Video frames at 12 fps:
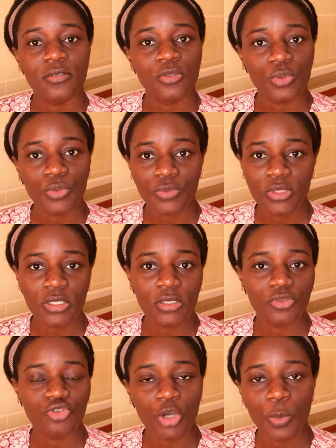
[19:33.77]
you know,
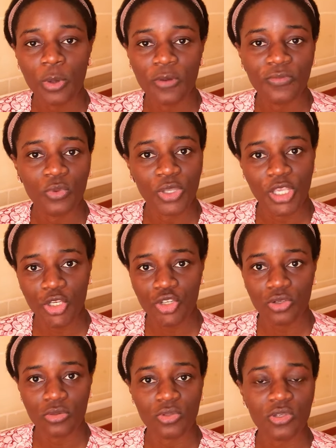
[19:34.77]
the drop-off
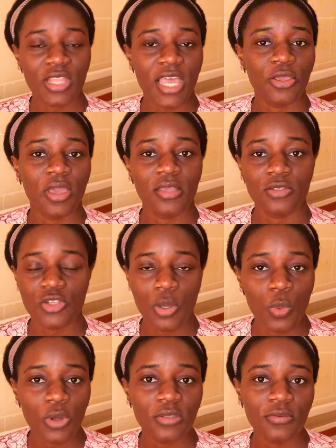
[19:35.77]
location so that
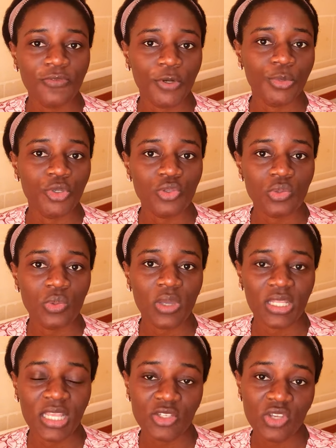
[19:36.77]
someone from your school
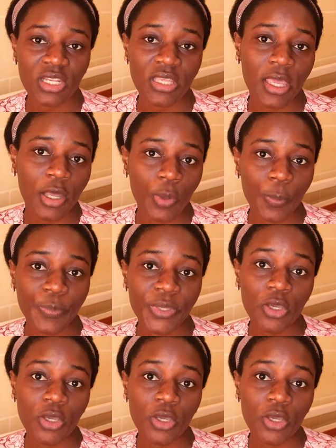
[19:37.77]
can actually help